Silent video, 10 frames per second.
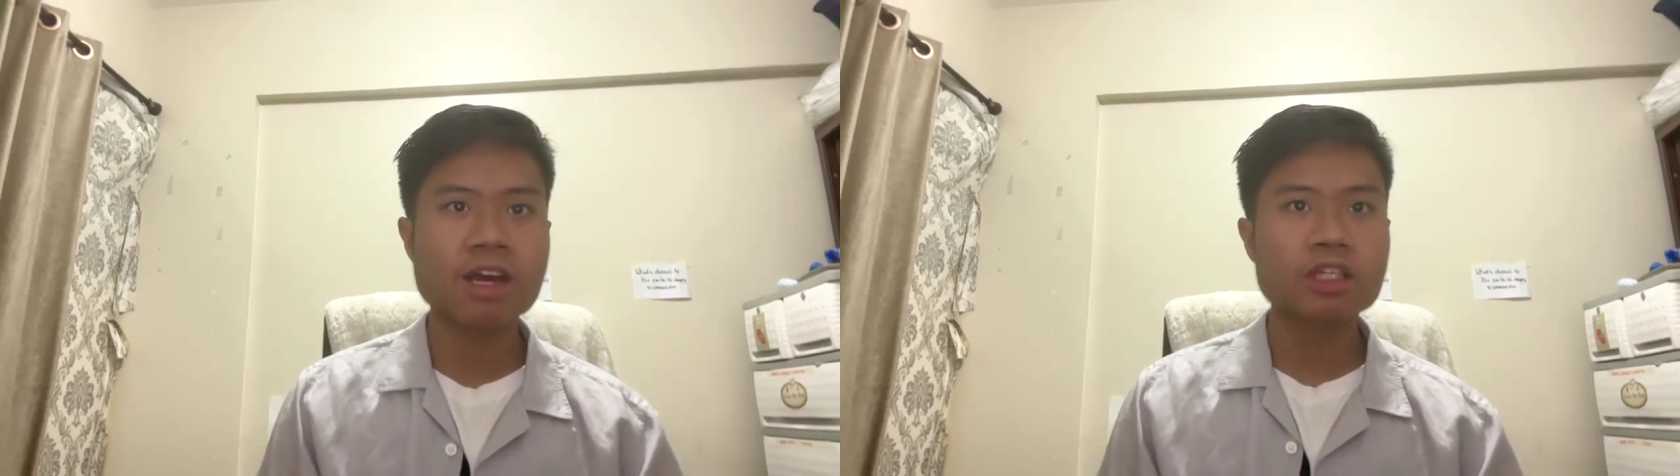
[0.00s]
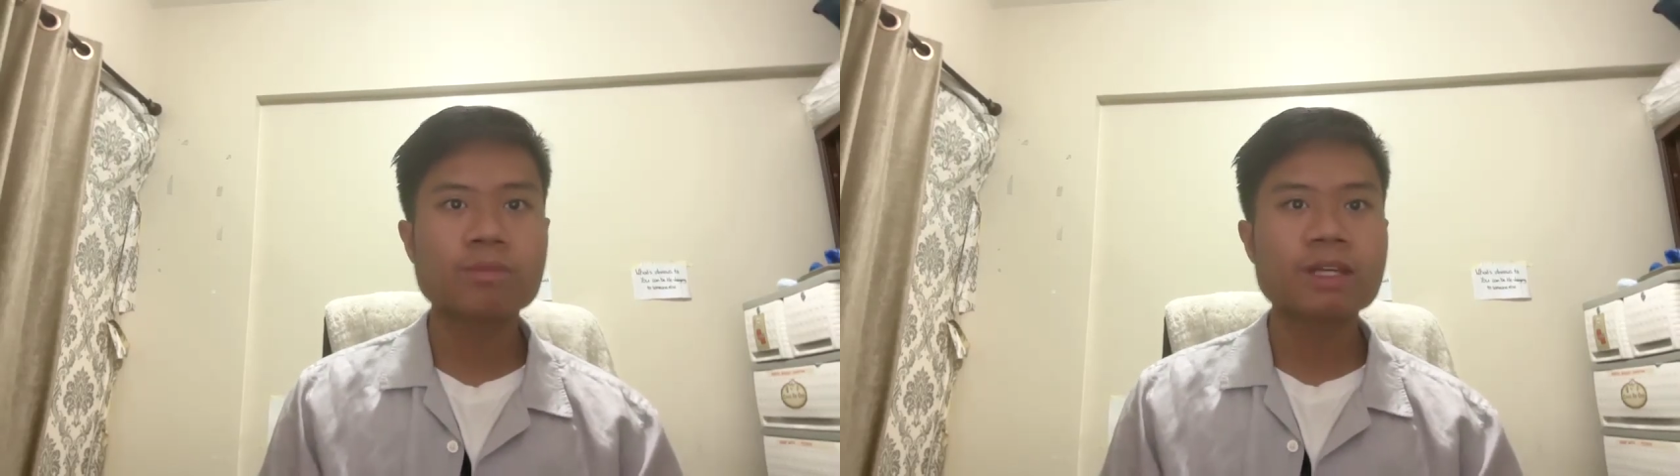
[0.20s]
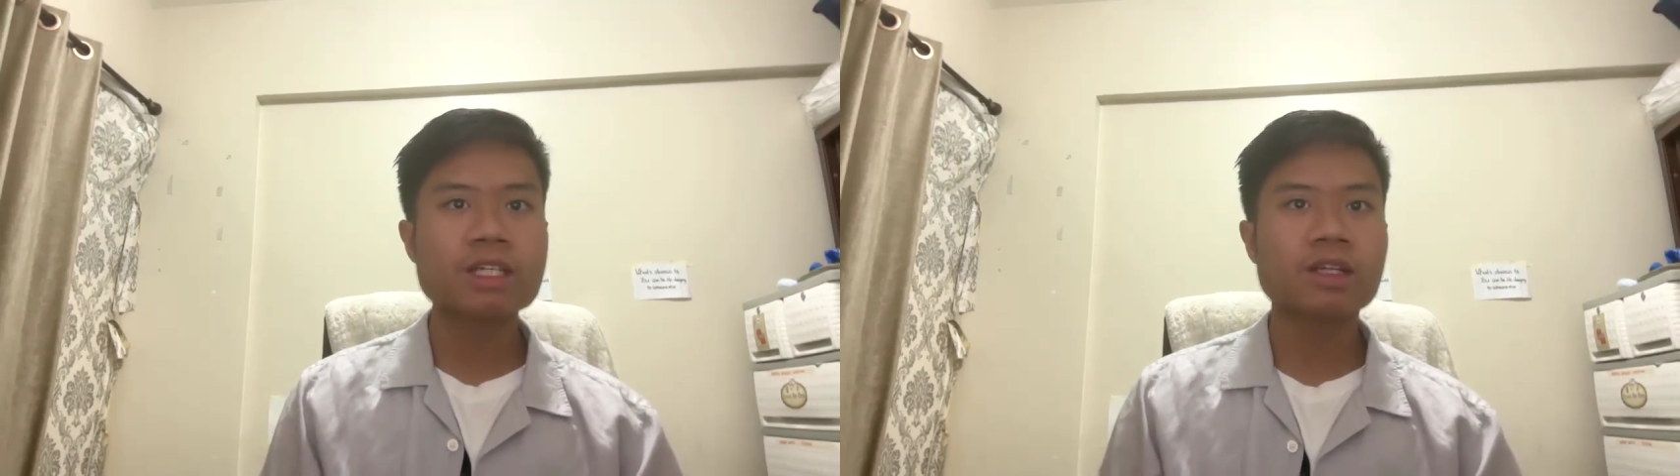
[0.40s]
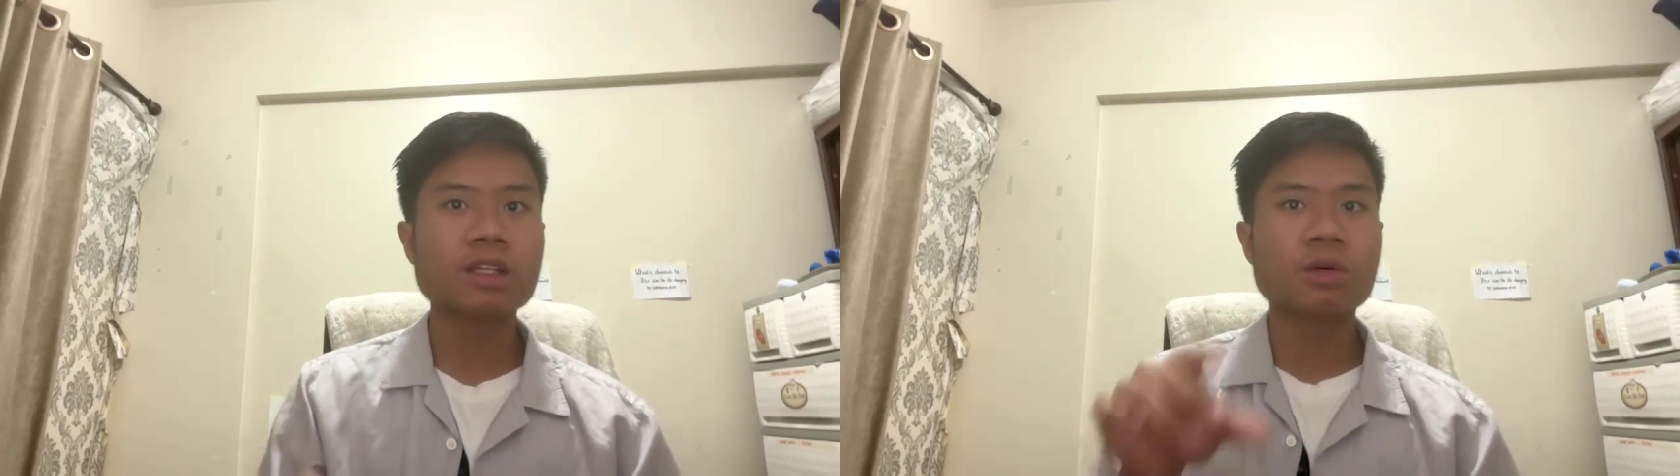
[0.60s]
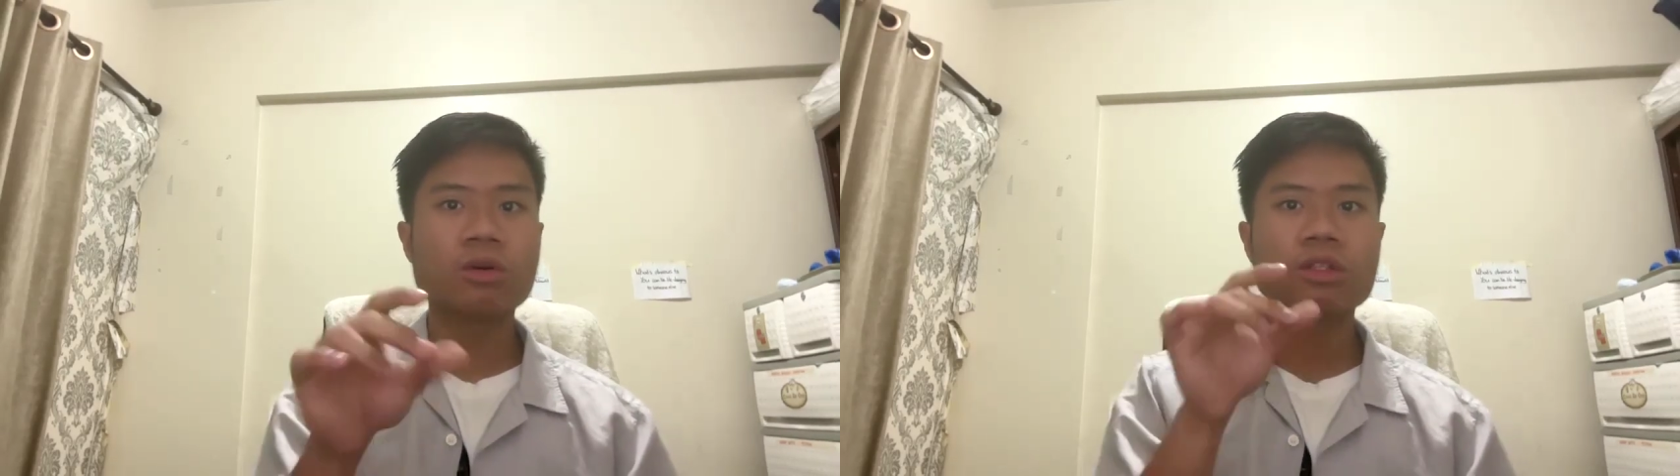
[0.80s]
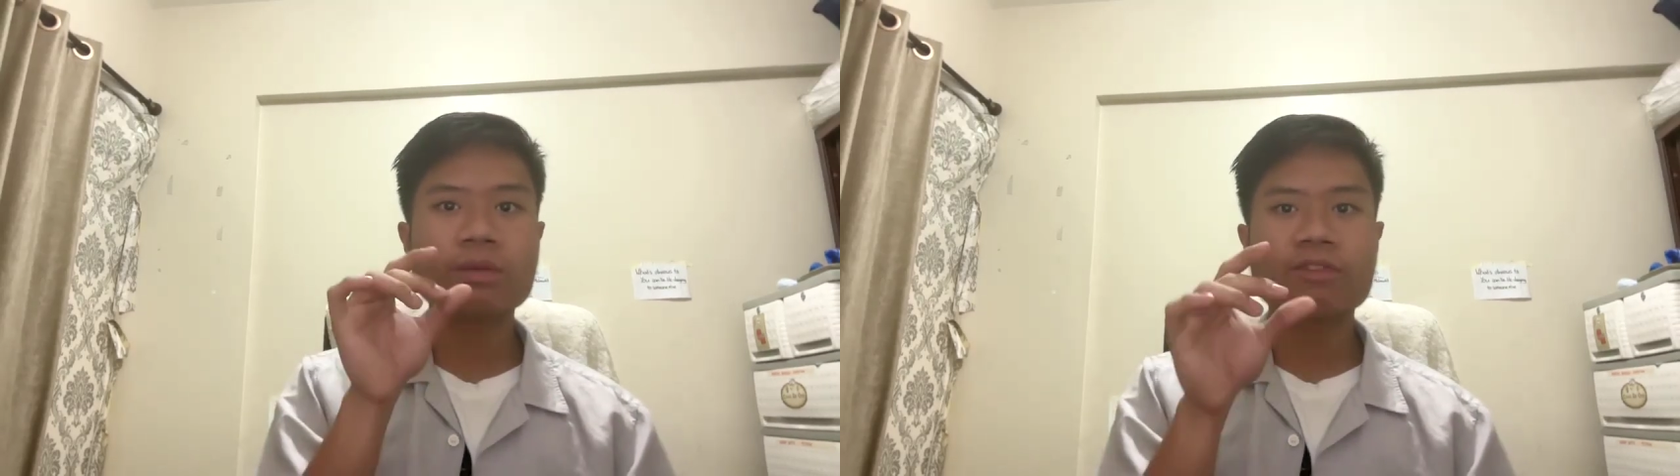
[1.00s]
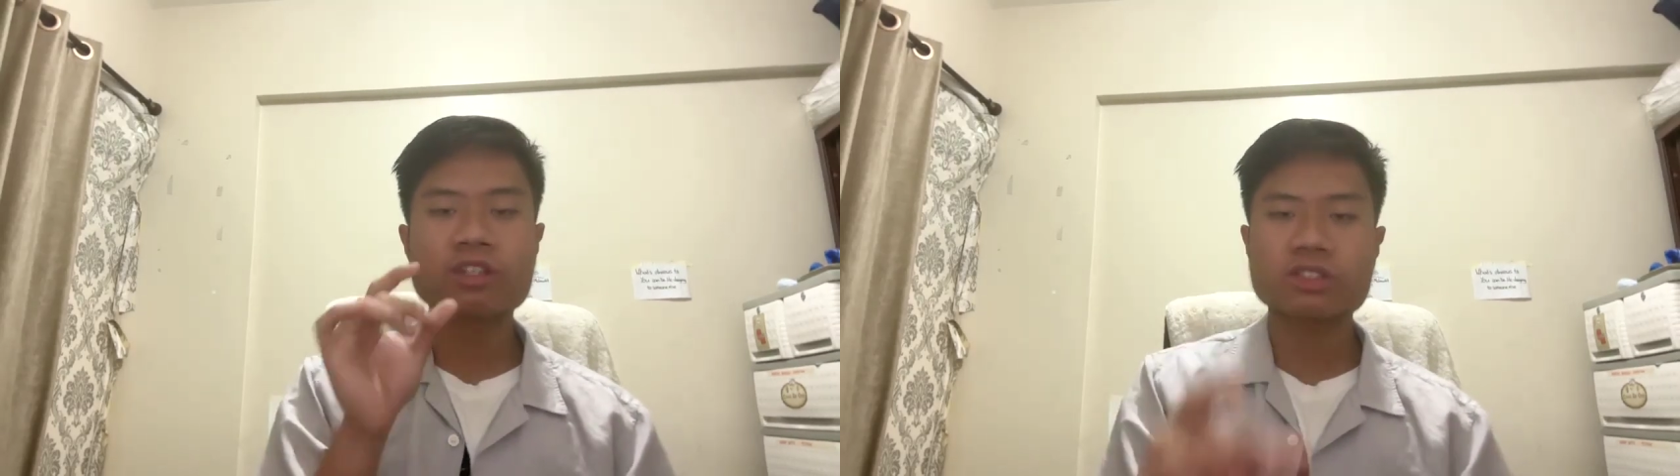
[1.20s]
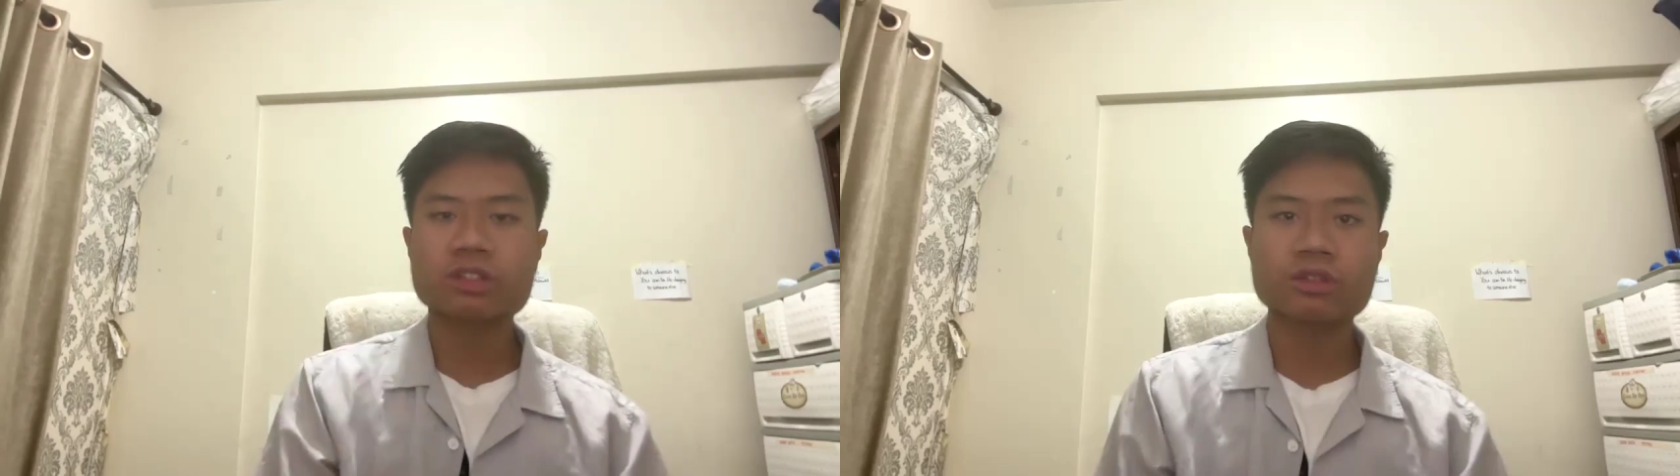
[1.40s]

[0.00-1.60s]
So basically, the only functional